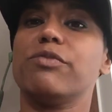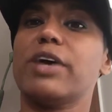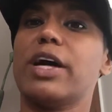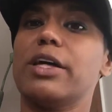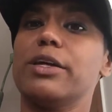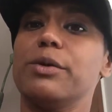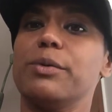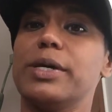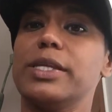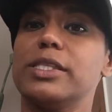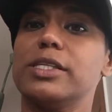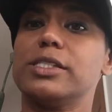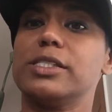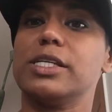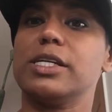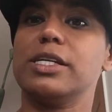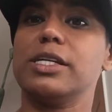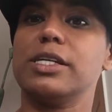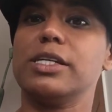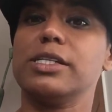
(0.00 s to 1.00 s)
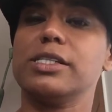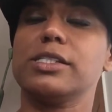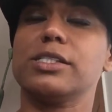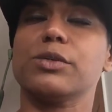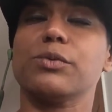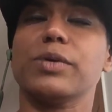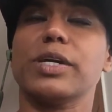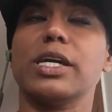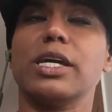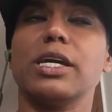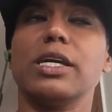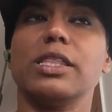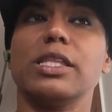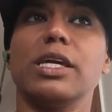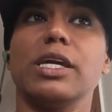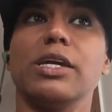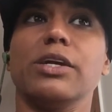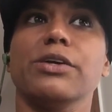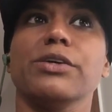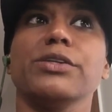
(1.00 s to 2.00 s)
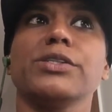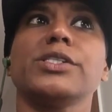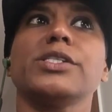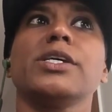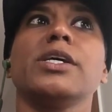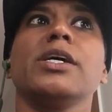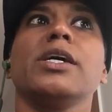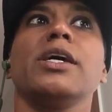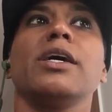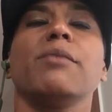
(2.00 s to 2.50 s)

evaluate the tinnitus, the ringing in the ears.